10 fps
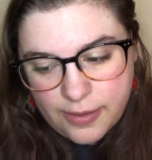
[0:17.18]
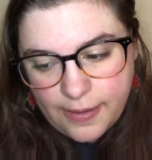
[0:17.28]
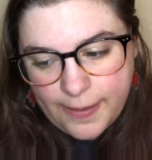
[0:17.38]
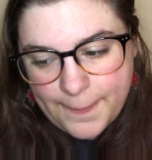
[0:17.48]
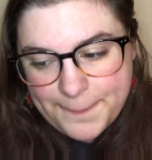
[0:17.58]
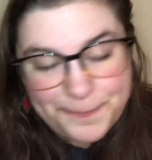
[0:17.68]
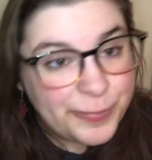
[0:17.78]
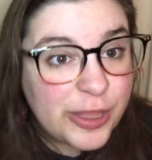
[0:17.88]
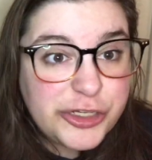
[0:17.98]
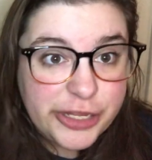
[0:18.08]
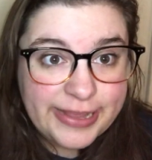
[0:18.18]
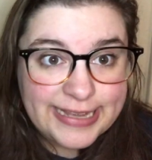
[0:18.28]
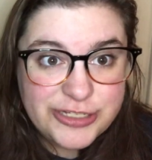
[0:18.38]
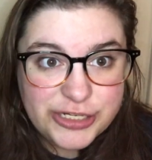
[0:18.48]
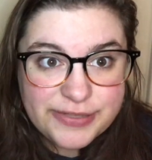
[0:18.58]
um, Jilly
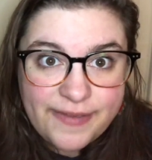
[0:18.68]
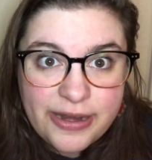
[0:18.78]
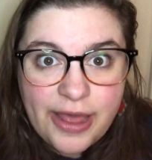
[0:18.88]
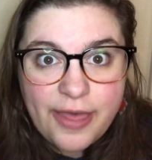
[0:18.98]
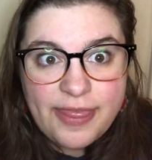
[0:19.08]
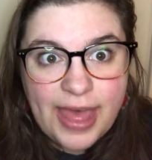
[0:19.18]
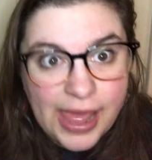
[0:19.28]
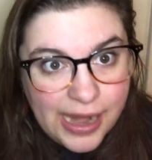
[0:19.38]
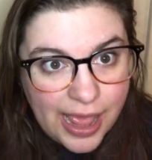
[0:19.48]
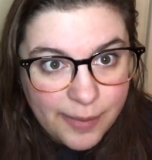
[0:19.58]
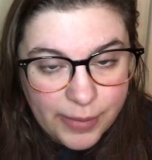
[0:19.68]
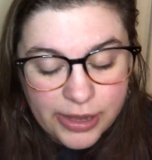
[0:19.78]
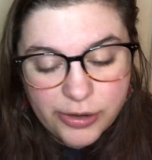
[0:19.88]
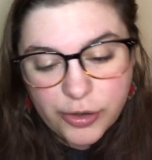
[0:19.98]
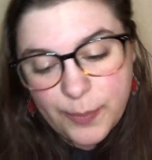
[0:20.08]
has just found out that
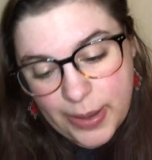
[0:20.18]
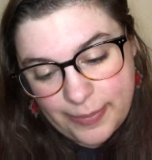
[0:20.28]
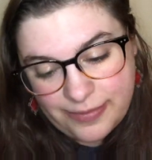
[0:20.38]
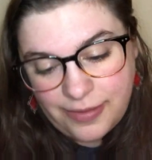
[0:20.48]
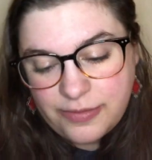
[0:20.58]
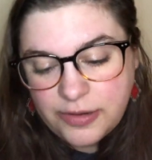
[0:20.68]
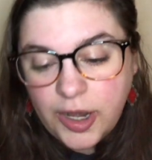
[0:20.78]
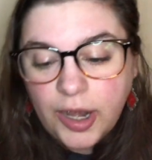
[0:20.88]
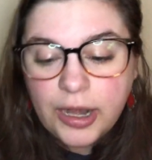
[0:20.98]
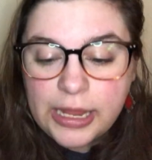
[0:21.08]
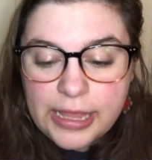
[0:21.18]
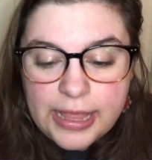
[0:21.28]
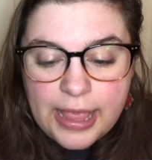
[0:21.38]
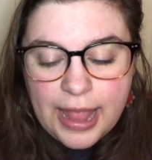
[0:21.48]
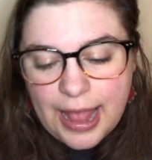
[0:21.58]
Emma, her baby sister,
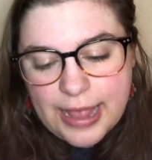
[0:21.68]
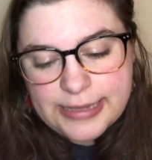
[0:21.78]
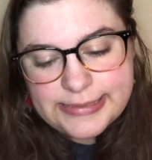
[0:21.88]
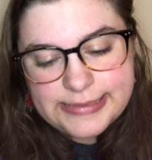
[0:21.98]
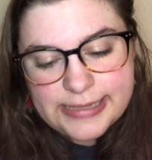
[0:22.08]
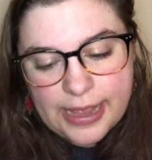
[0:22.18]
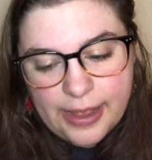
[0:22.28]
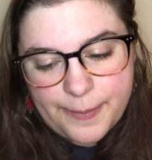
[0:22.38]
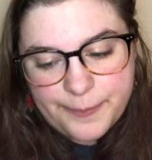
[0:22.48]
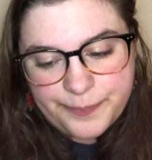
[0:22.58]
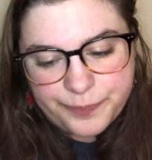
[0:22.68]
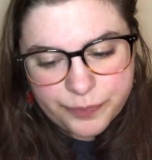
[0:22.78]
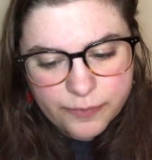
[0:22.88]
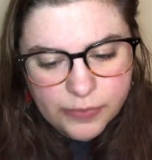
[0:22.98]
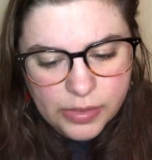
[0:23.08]
has um,
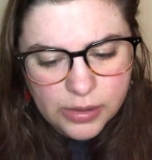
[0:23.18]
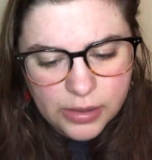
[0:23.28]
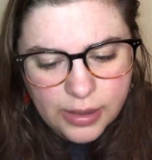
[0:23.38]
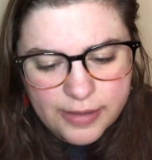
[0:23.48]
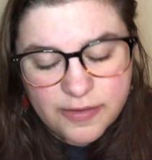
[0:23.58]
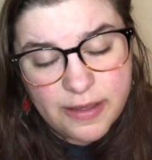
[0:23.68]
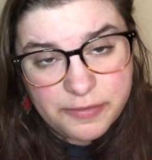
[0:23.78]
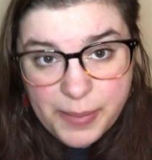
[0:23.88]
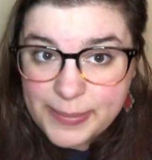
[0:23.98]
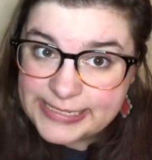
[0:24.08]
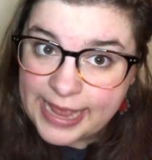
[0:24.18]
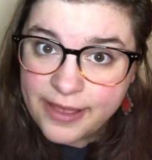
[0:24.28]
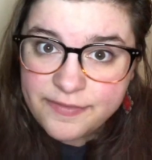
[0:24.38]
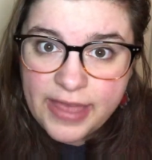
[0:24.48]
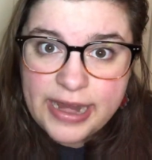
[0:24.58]
is, is maybe
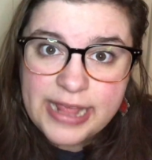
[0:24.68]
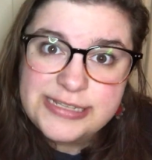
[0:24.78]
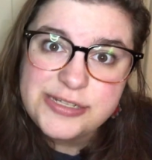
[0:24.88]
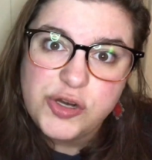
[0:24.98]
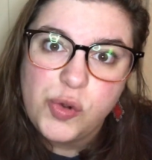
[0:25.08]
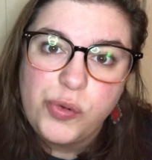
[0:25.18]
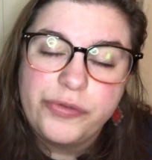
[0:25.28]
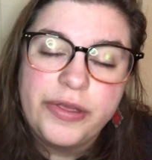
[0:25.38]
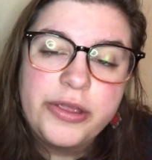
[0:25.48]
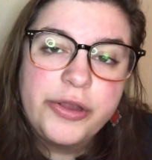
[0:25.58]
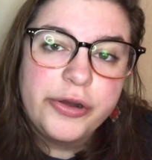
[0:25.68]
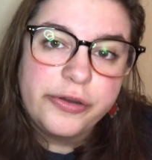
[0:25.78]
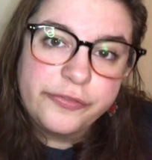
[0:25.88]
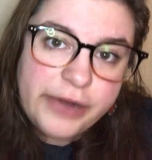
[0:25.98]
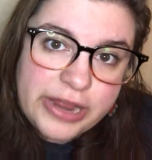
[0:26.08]
deaf and has told
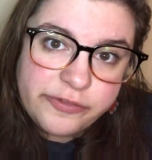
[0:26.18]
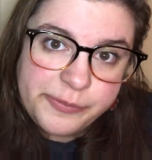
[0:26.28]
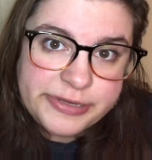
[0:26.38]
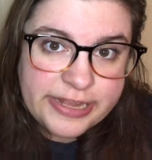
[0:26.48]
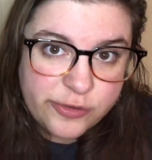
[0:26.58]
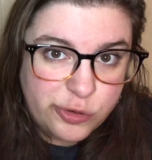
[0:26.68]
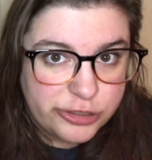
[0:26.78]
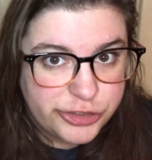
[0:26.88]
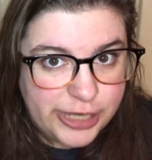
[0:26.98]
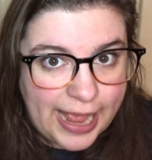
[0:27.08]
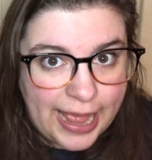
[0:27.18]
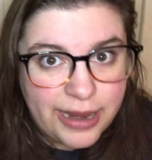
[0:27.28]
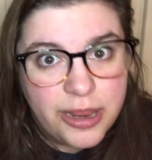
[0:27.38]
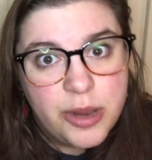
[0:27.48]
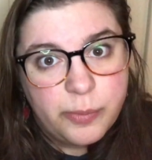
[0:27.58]
her friend from the Delacorte chat,
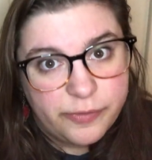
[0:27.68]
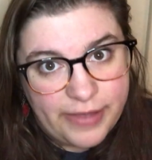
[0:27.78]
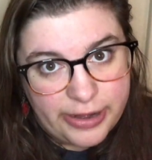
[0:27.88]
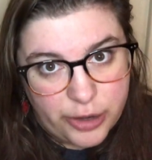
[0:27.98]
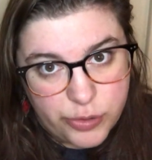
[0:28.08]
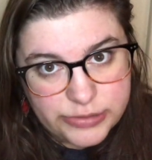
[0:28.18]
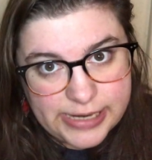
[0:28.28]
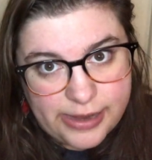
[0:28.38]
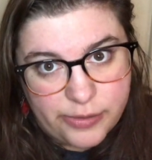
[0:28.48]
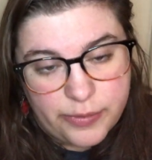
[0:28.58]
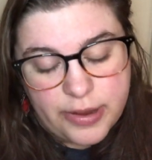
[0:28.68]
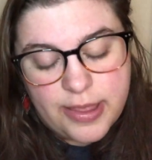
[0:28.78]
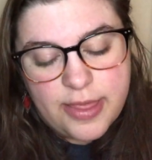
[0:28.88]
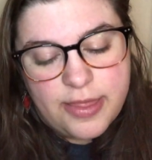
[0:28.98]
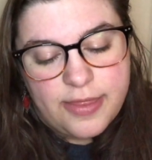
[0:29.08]
profound in Oaktown,
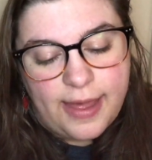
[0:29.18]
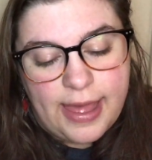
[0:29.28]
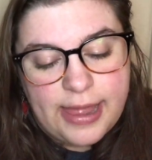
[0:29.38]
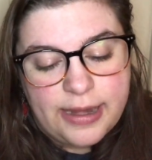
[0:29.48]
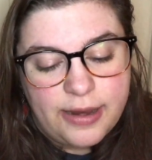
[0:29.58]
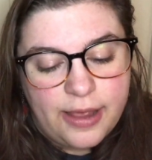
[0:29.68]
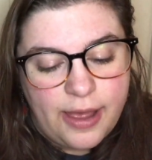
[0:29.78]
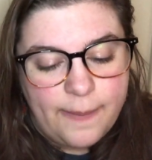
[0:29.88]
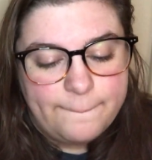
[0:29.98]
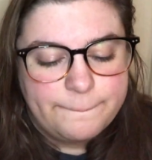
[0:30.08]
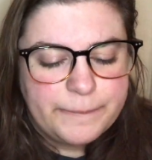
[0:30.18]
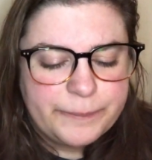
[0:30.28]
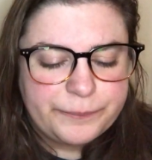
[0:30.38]
that um,